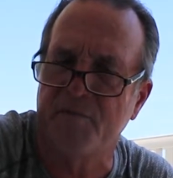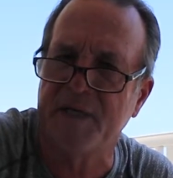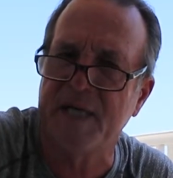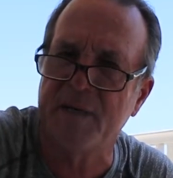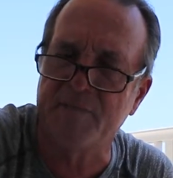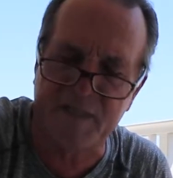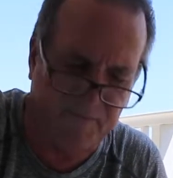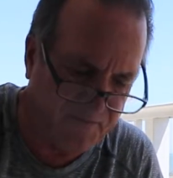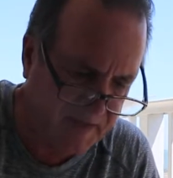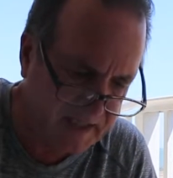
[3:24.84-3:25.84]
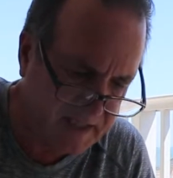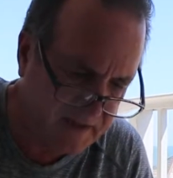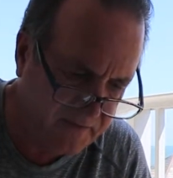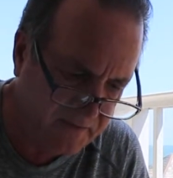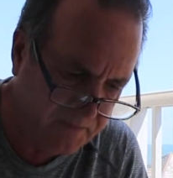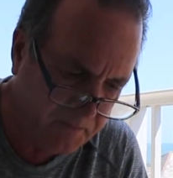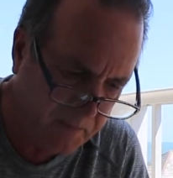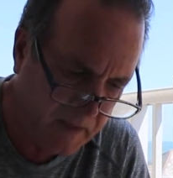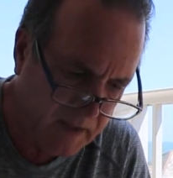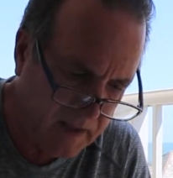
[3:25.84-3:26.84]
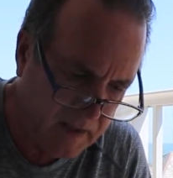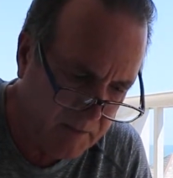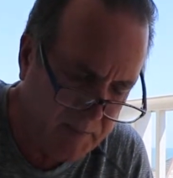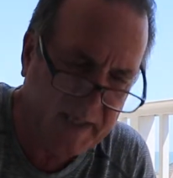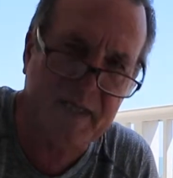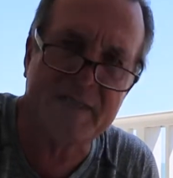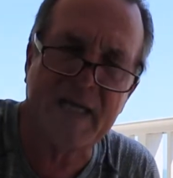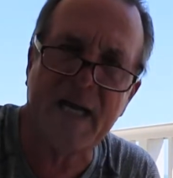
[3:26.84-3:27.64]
become defensive? Because